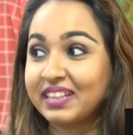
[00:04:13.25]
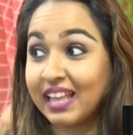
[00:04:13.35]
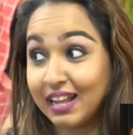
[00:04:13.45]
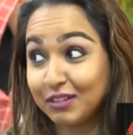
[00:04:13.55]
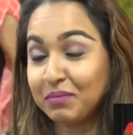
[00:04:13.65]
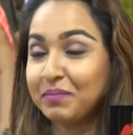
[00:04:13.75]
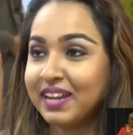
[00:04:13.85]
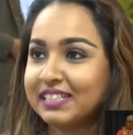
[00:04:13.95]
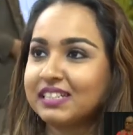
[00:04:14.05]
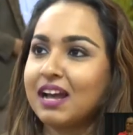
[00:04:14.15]
was
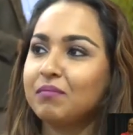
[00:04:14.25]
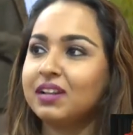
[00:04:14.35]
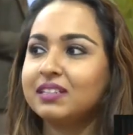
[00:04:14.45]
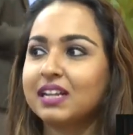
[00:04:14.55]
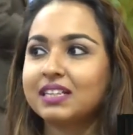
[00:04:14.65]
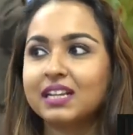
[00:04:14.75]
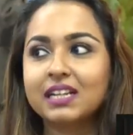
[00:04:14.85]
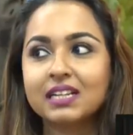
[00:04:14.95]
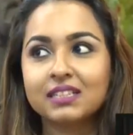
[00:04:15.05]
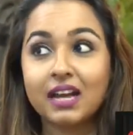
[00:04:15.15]
also
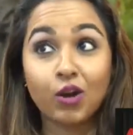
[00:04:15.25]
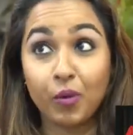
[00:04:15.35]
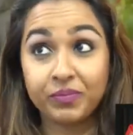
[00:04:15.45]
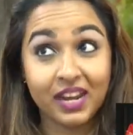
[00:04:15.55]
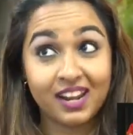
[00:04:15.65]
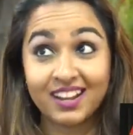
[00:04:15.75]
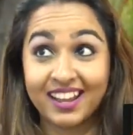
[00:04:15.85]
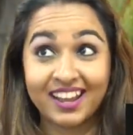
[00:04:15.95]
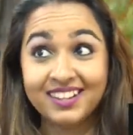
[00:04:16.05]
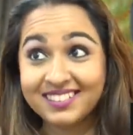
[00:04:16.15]
appreciated for
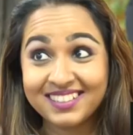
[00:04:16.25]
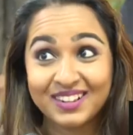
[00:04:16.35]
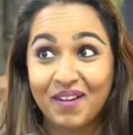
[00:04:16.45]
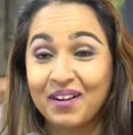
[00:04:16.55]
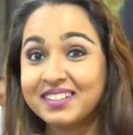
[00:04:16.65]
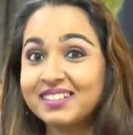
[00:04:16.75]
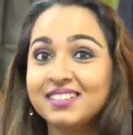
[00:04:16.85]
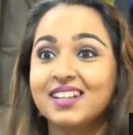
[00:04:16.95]
her merit.